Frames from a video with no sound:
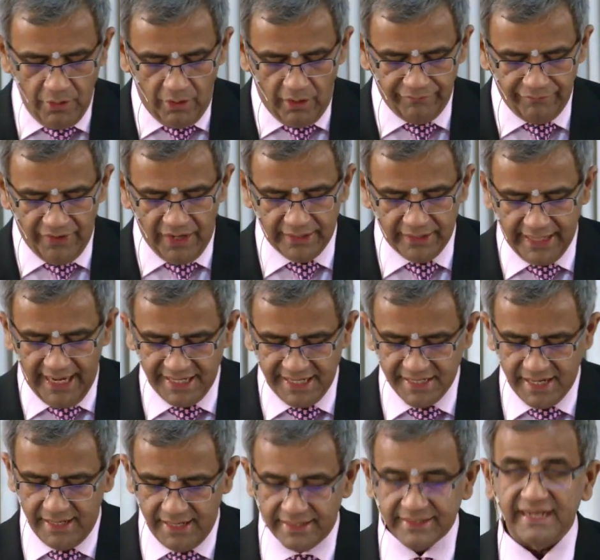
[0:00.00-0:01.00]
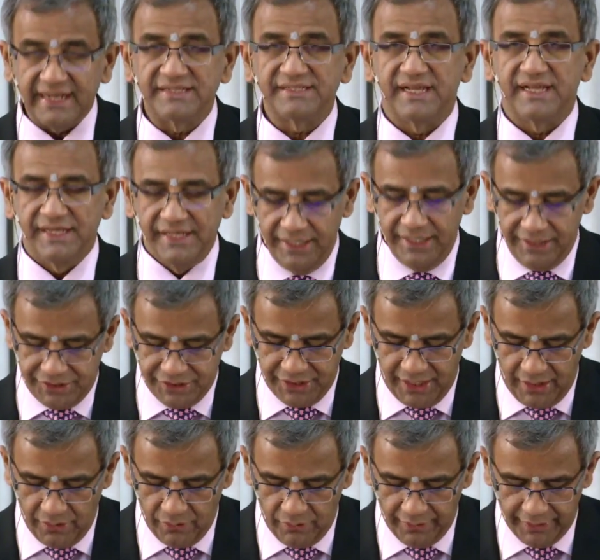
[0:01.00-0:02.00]
of our Geita and Tanzanian
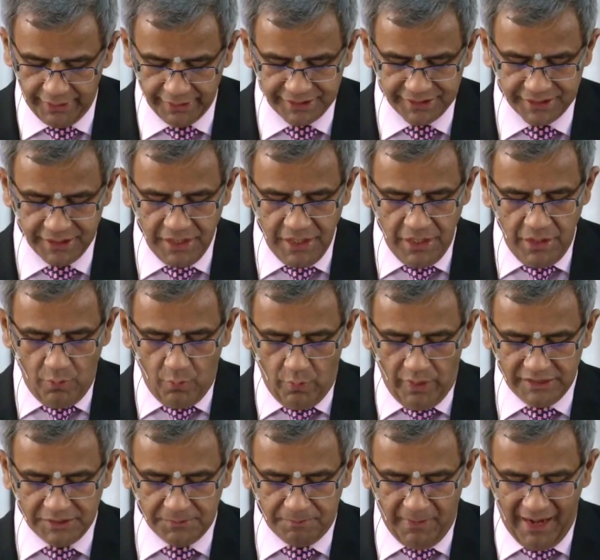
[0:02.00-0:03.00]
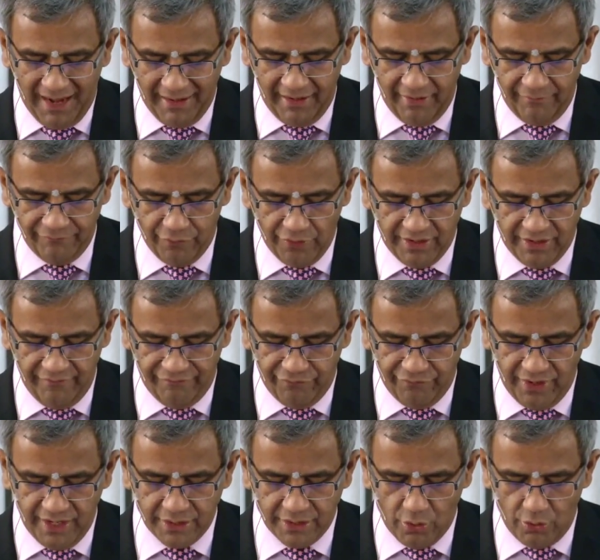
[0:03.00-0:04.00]
shareholders whilst planning for
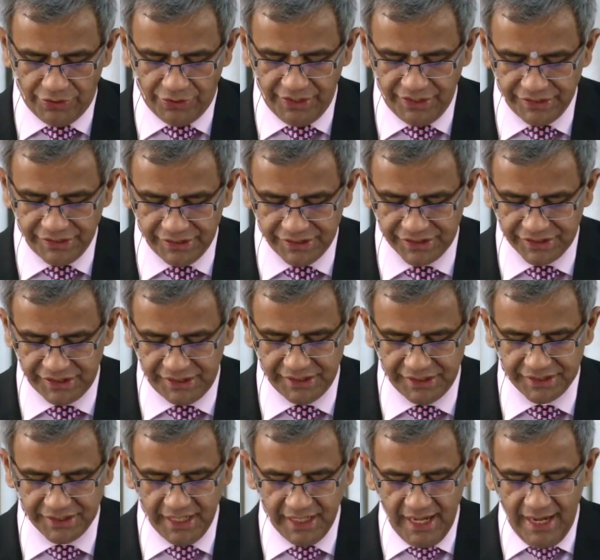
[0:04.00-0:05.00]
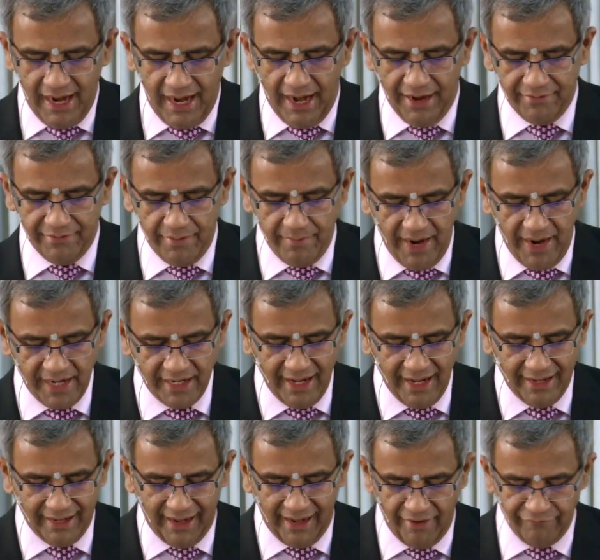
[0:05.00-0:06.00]
different contingencies and
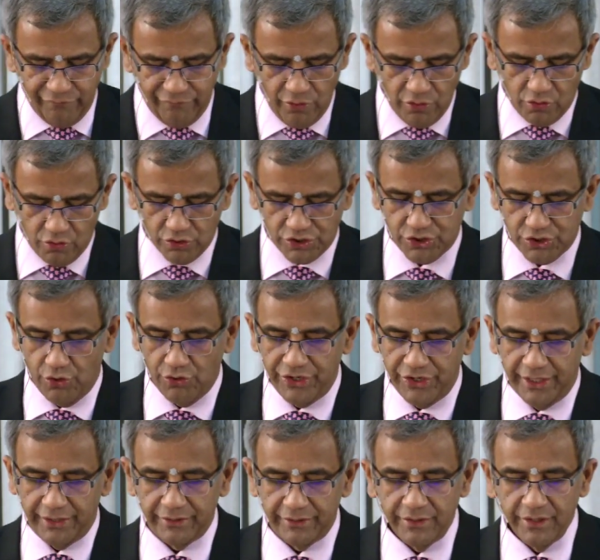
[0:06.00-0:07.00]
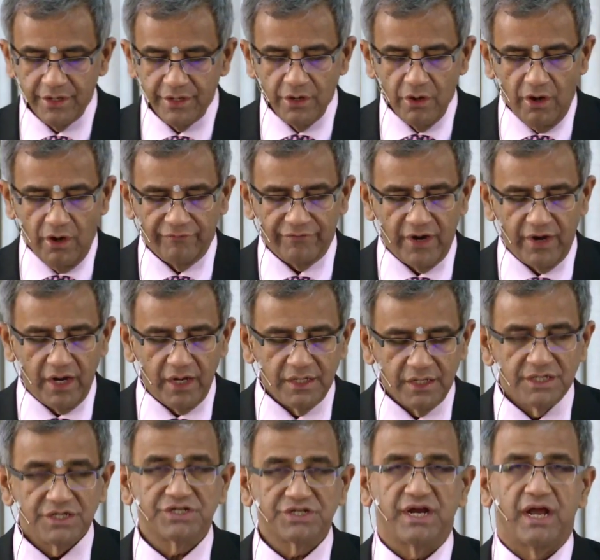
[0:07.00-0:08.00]
remaining careful custodian of our
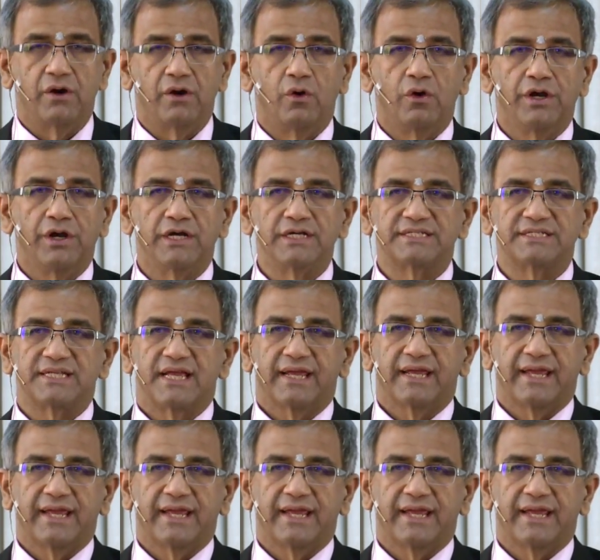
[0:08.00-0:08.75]
shareholders'